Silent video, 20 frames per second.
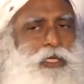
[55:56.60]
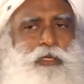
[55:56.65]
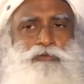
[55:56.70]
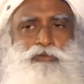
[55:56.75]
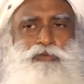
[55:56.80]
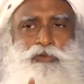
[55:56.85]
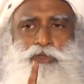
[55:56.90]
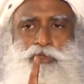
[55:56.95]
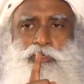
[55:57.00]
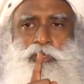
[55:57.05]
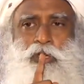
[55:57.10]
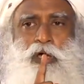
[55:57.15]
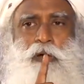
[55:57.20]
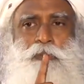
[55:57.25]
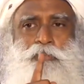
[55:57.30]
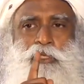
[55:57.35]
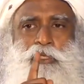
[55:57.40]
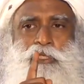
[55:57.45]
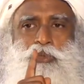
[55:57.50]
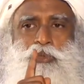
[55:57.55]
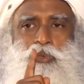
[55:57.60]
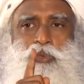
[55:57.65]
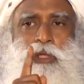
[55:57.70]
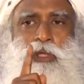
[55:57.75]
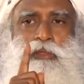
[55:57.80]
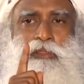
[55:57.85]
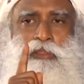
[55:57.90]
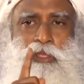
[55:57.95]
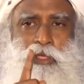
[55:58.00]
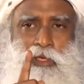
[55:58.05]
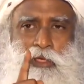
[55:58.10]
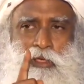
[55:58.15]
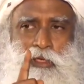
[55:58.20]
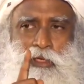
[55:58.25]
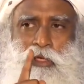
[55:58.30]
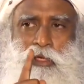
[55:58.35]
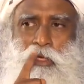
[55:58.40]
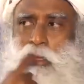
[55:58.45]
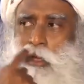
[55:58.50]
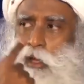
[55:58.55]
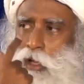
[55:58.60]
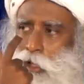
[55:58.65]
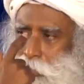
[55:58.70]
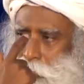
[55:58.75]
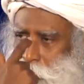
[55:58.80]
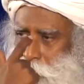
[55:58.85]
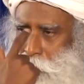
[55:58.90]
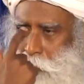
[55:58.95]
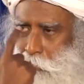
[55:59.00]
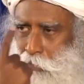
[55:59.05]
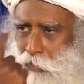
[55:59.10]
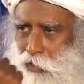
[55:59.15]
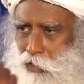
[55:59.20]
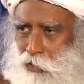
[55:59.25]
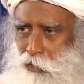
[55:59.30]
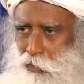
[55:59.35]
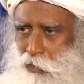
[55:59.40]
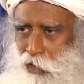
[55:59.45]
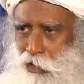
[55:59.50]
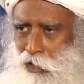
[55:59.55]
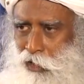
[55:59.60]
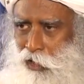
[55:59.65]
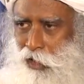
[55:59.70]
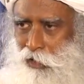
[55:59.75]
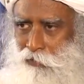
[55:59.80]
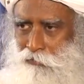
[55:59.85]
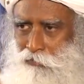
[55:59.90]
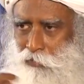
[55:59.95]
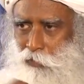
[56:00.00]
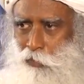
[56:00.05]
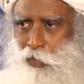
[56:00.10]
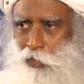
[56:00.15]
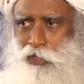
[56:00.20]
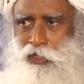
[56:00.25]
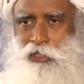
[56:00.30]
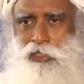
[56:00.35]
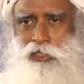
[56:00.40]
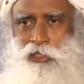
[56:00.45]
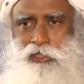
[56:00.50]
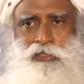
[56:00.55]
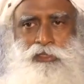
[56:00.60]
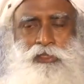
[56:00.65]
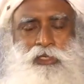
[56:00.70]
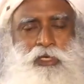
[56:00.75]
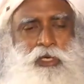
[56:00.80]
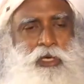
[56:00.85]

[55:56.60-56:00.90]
If you stop this one thing and simply look at life for what it is,